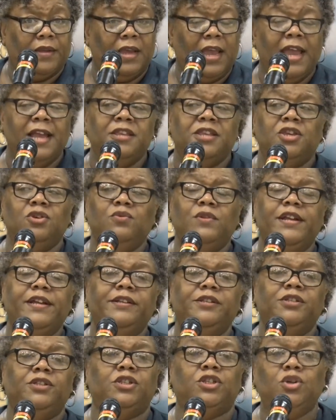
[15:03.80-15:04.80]
And you
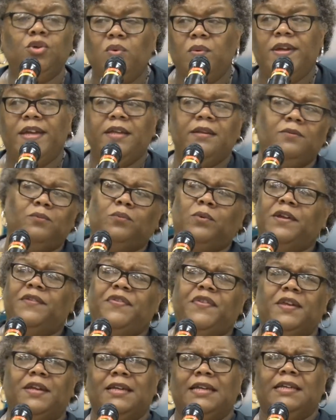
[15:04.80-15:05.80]
didn't do it
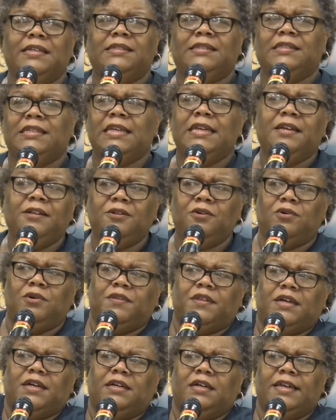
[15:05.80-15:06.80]
with the intent or
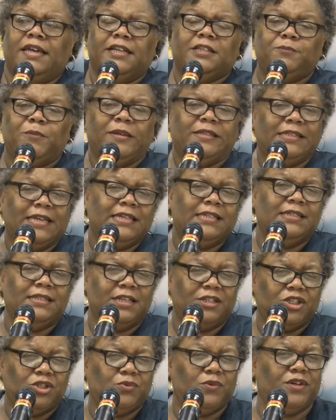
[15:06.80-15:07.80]
the expectation
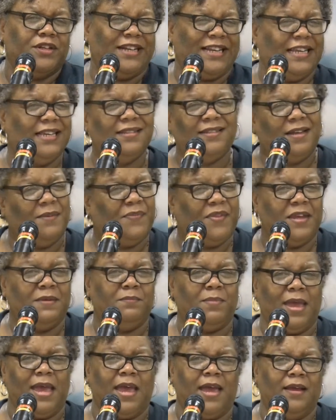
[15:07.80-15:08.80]
that you were going to get
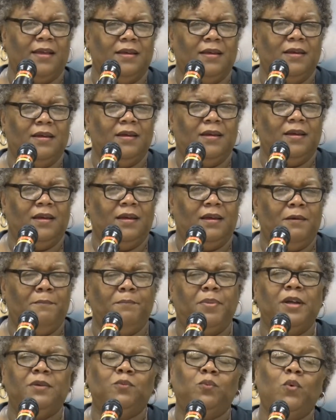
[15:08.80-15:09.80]
something back.
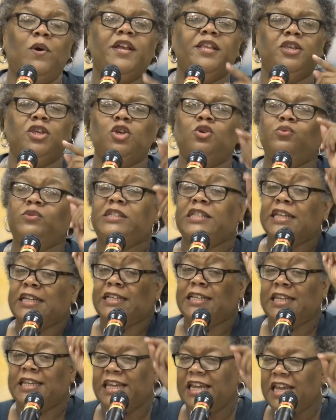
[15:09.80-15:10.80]
But what you
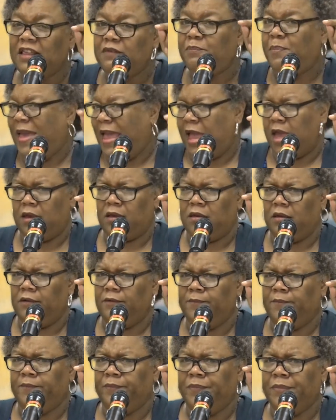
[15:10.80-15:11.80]
did get back
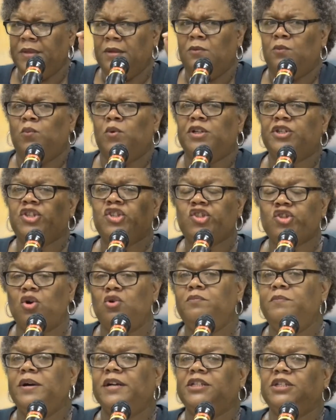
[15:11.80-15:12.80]
was
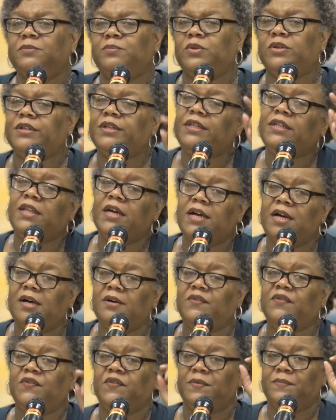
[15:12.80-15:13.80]
so much more
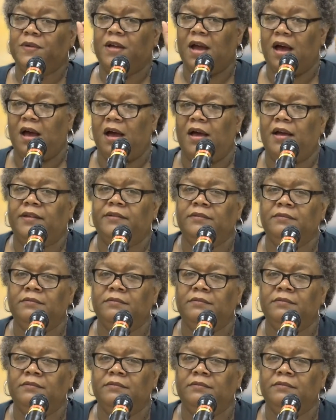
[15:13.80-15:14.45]
love from God.